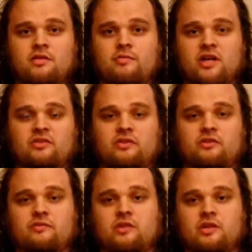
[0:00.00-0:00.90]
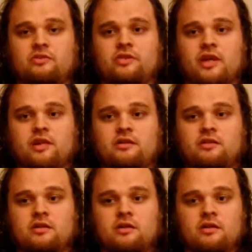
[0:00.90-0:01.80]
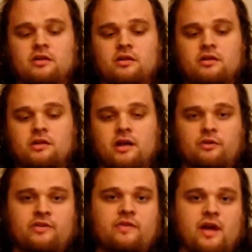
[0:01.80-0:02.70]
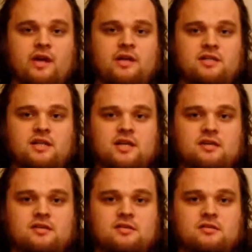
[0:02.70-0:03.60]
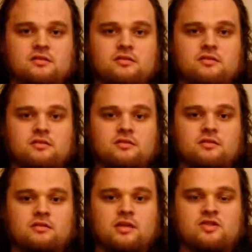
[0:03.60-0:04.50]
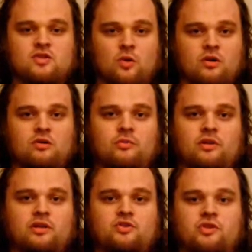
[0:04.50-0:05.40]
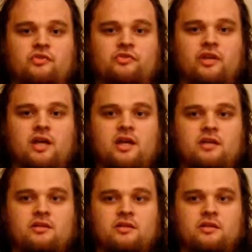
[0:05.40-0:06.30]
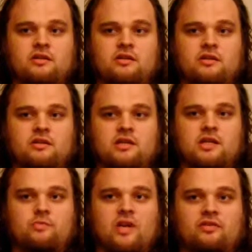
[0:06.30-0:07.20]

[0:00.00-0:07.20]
the mixings of these. And not only that, he takes historical religions and he